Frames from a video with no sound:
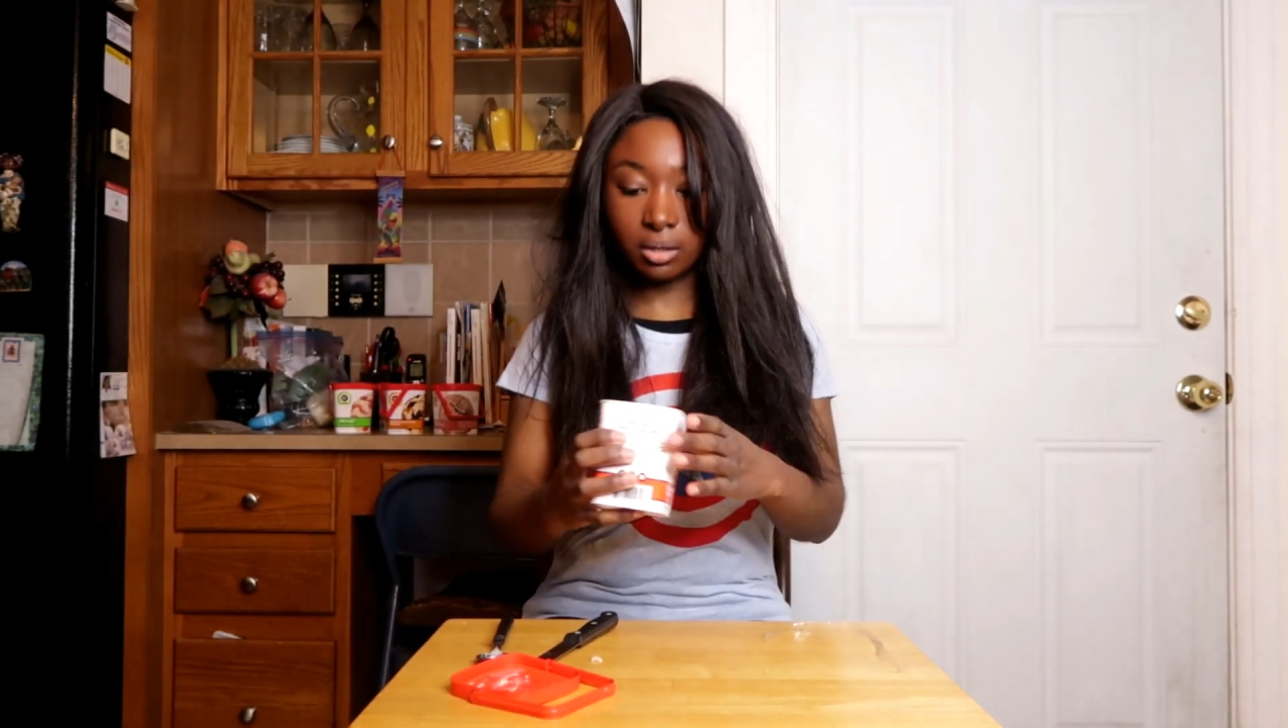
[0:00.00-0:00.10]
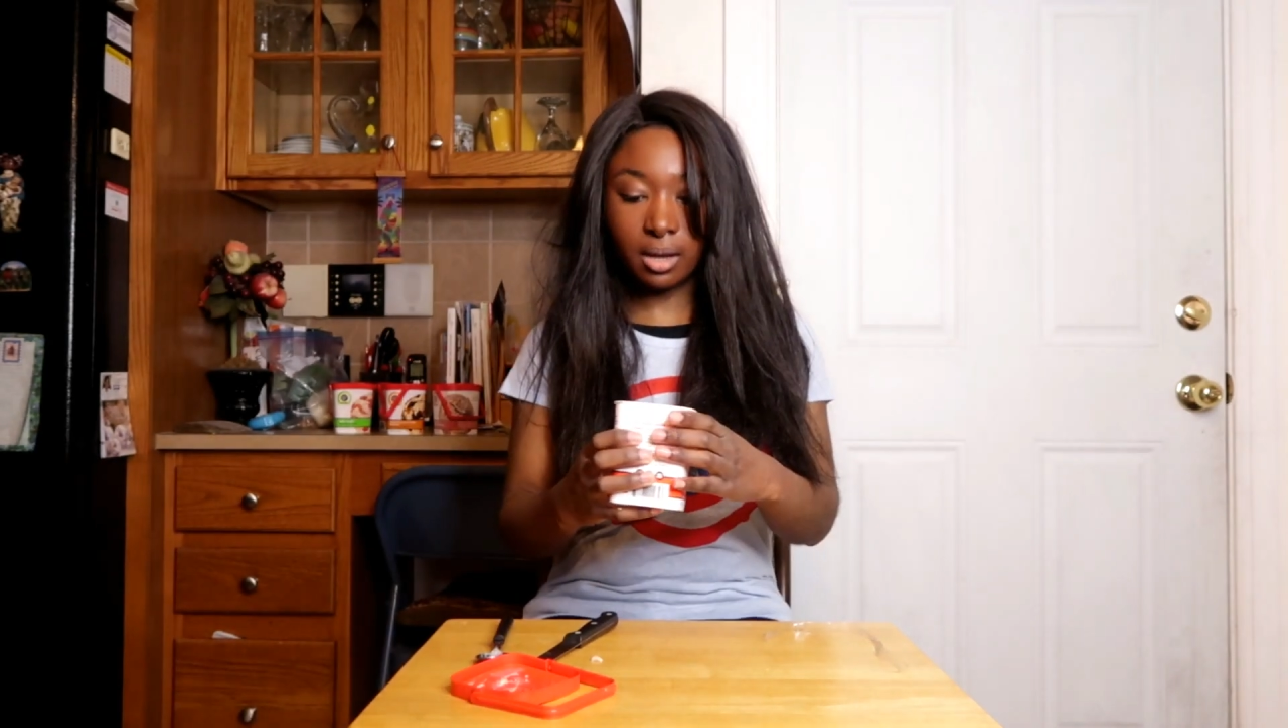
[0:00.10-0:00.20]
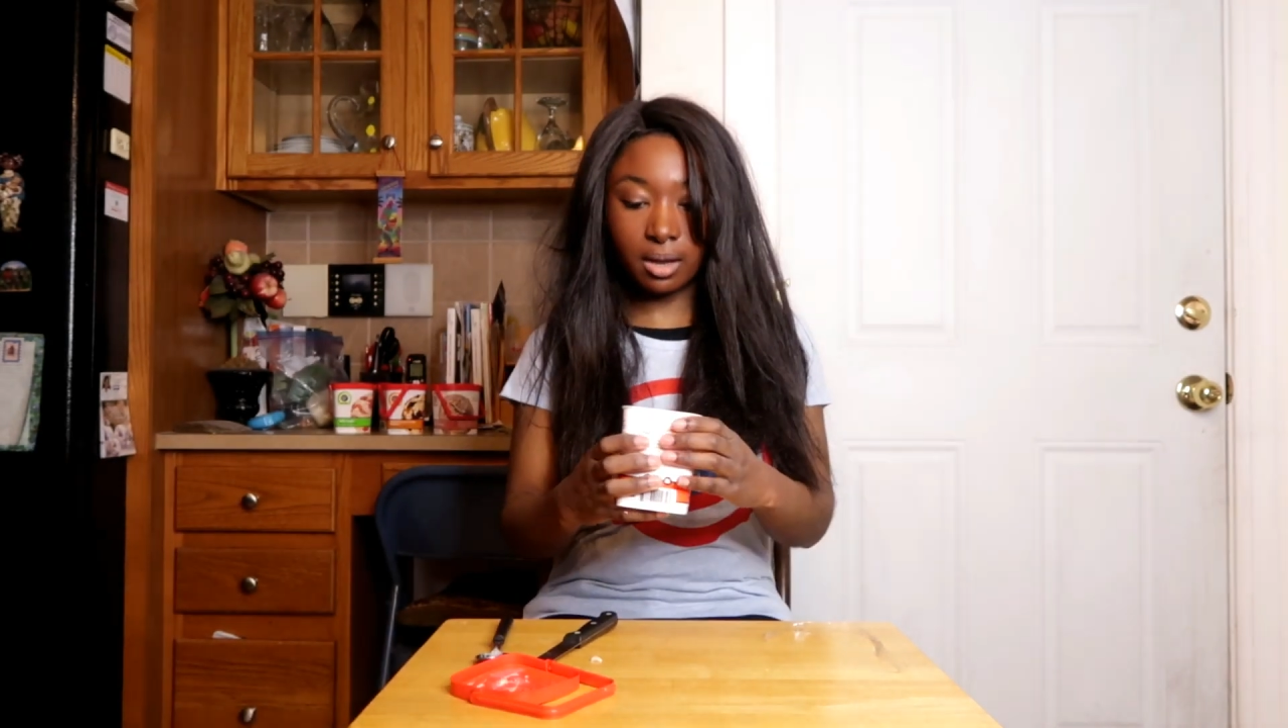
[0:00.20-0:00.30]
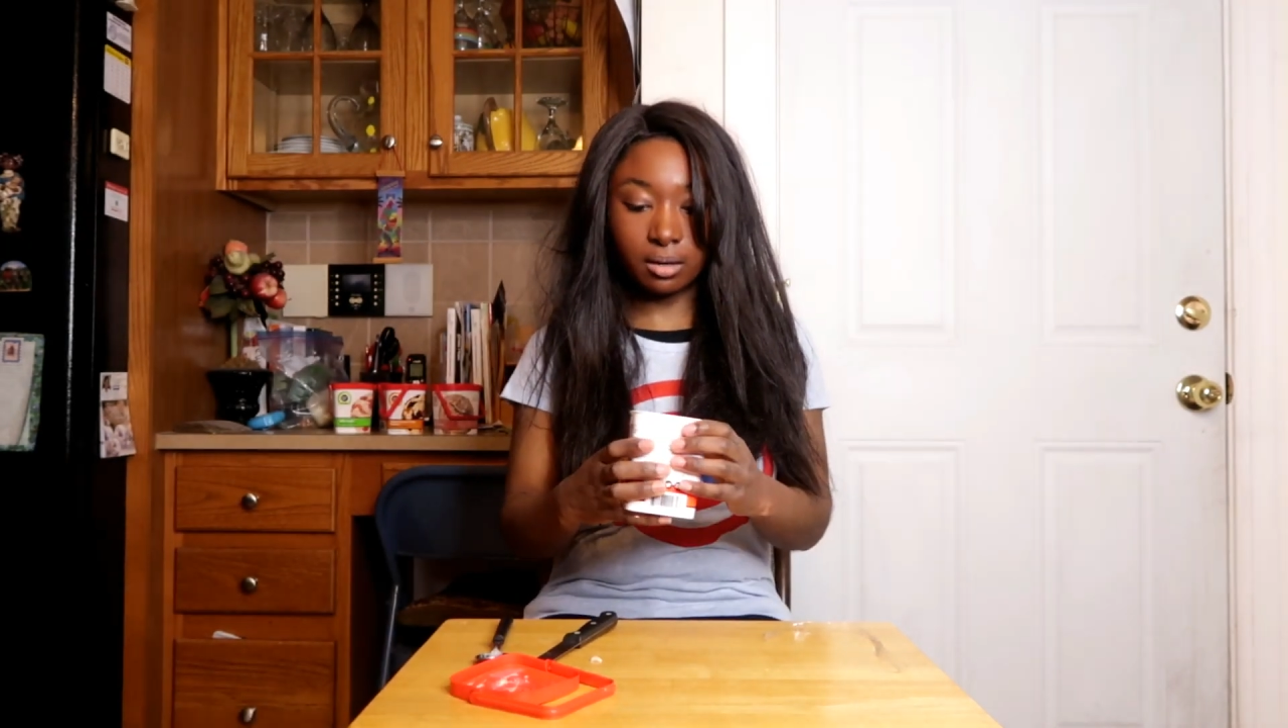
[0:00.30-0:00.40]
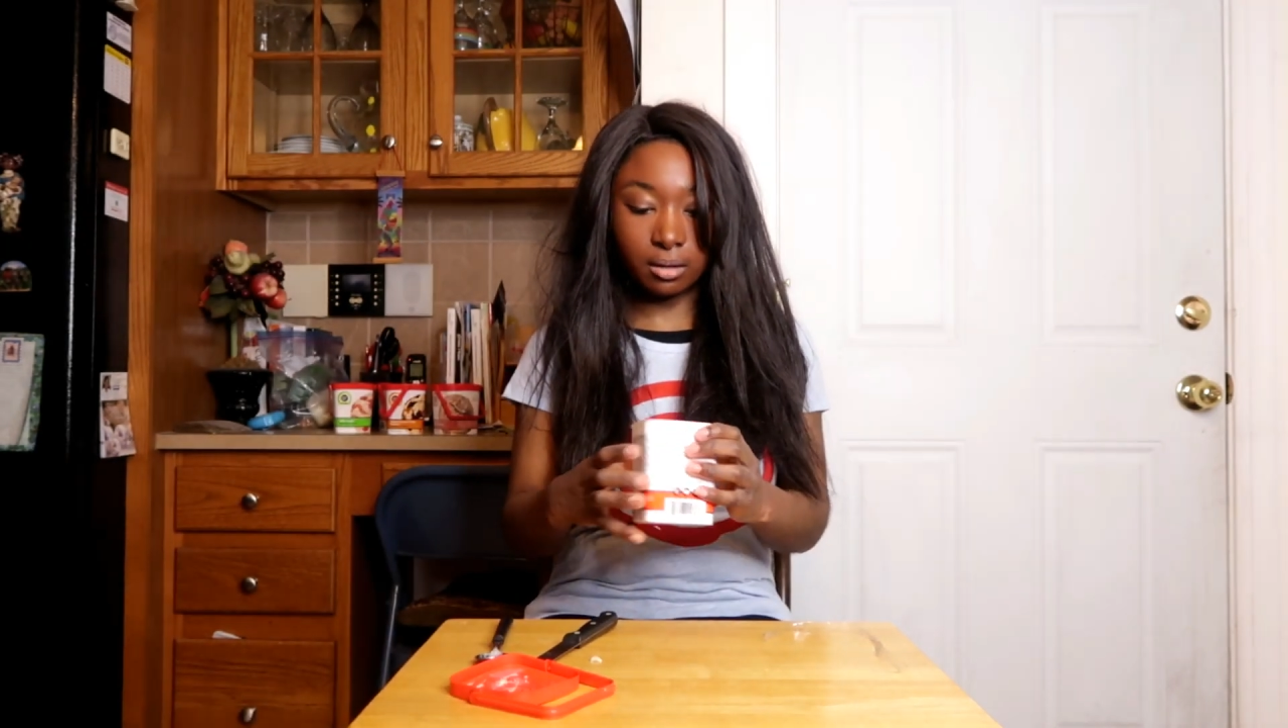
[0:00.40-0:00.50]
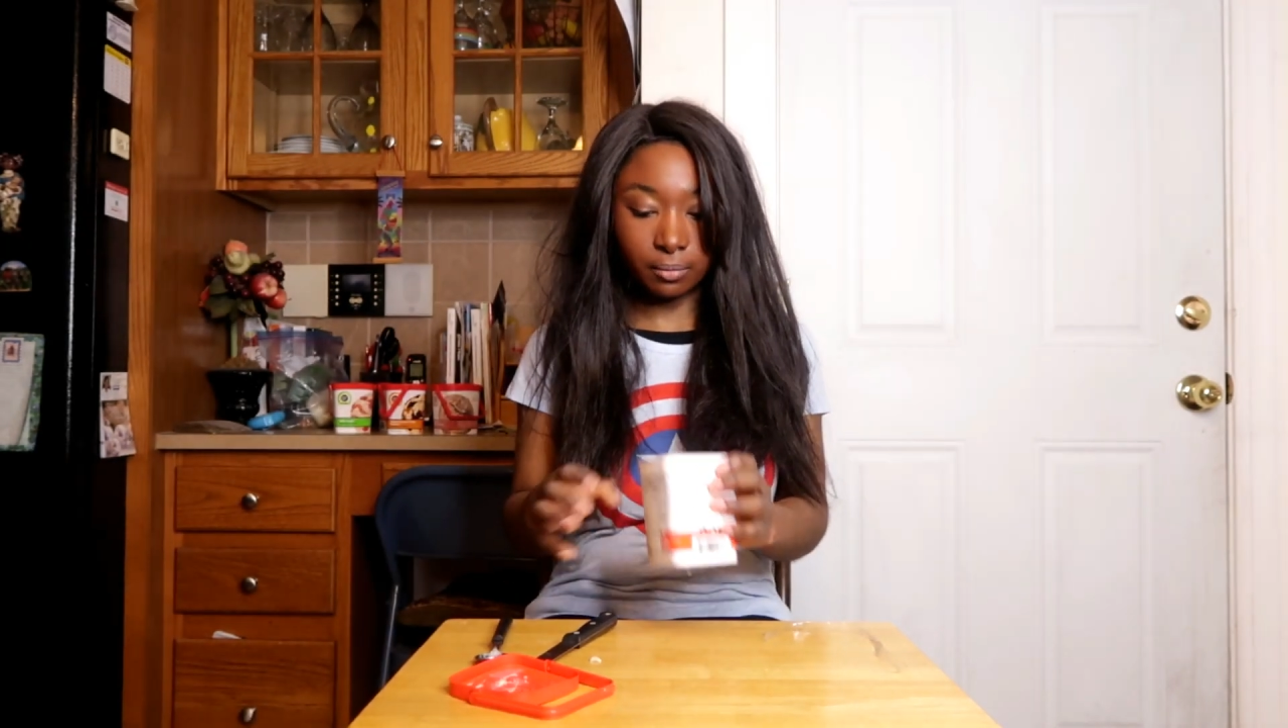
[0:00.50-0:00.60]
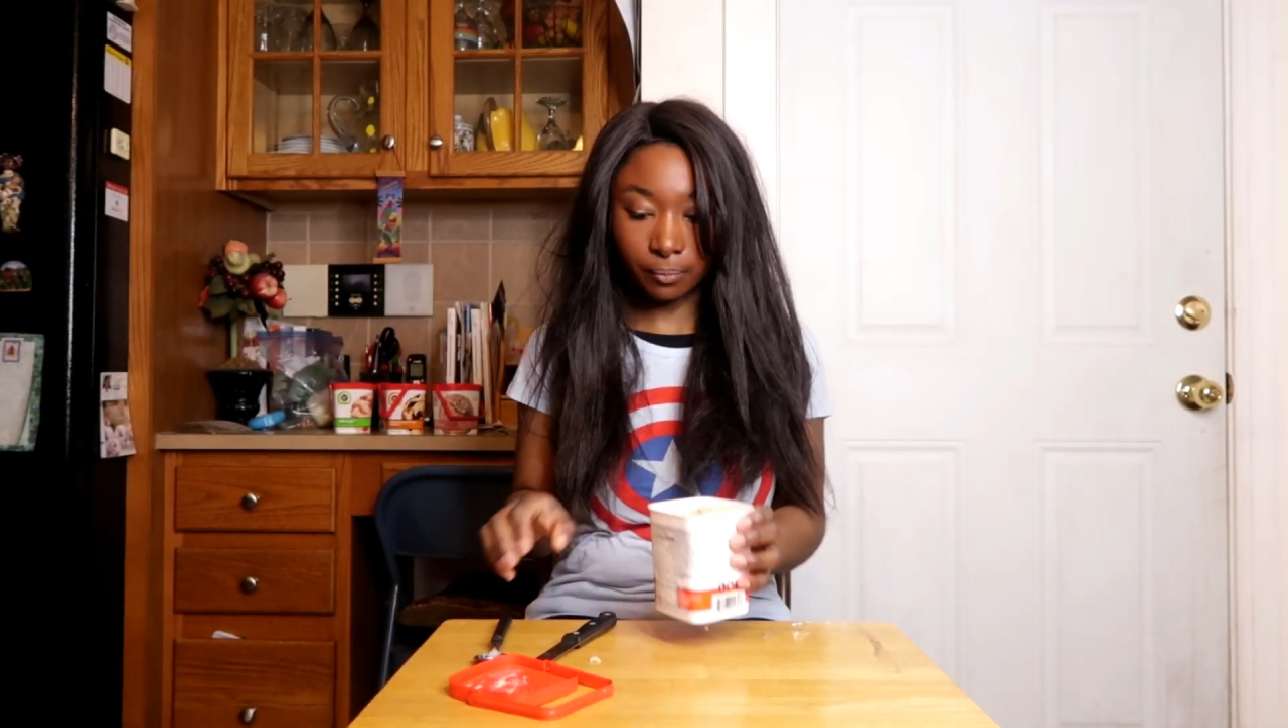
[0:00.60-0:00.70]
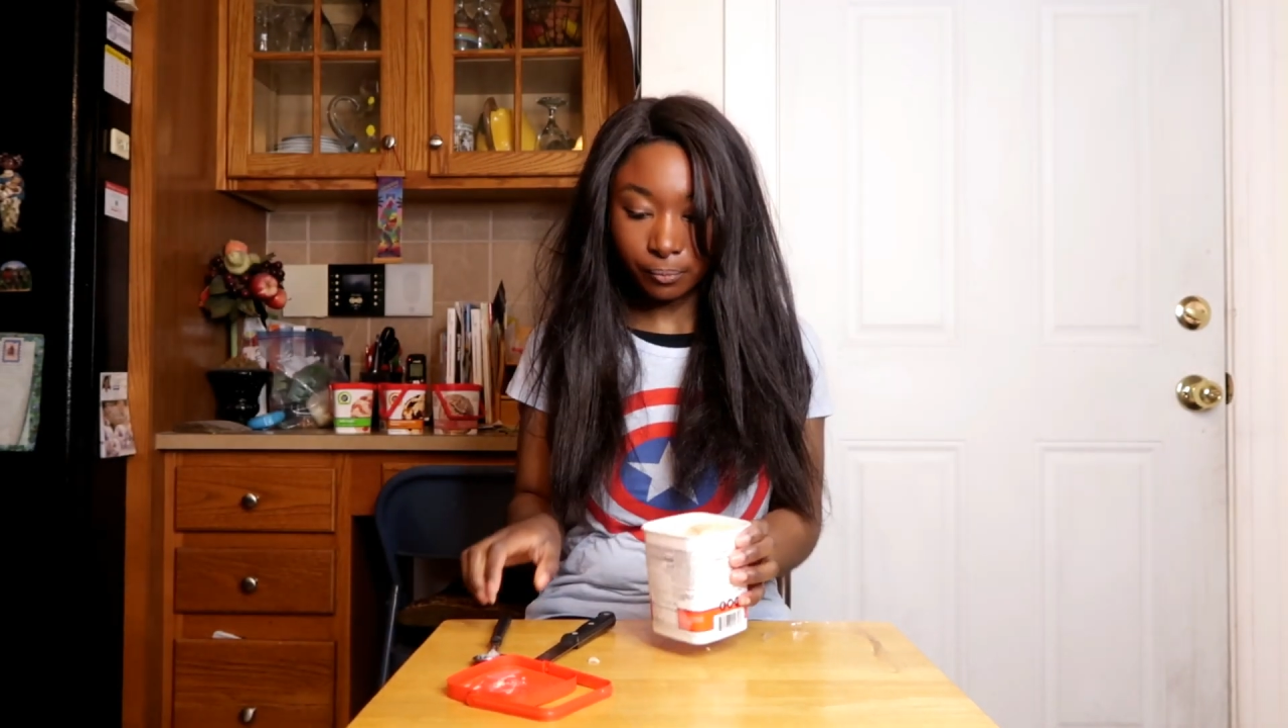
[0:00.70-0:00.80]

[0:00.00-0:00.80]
good.